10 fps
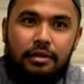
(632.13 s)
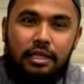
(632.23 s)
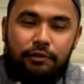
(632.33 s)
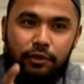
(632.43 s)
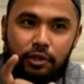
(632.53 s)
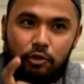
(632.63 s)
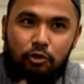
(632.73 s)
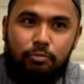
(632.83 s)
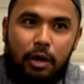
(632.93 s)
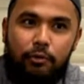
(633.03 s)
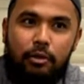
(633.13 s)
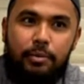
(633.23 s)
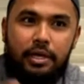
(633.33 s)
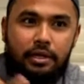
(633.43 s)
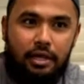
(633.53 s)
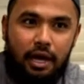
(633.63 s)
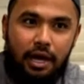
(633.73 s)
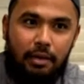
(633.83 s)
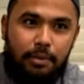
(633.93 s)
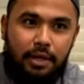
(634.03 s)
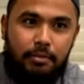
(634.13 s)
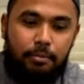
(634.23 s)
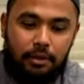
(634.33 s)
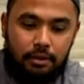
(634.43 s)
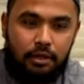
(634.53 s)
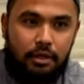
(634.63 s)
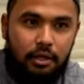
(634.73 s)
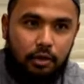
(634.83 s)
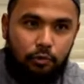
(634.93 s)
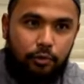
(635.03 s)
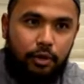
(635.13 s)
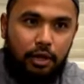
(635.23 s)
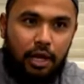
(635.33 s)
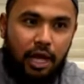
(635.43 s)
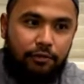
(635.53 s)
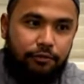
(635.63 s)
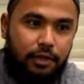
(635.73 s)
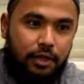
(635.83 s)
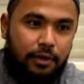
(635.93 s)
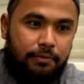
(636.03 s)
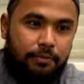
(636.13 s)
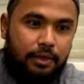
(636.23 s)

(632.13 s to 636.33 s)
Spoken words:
Even the khutbah will be in the Arabic, but we will have the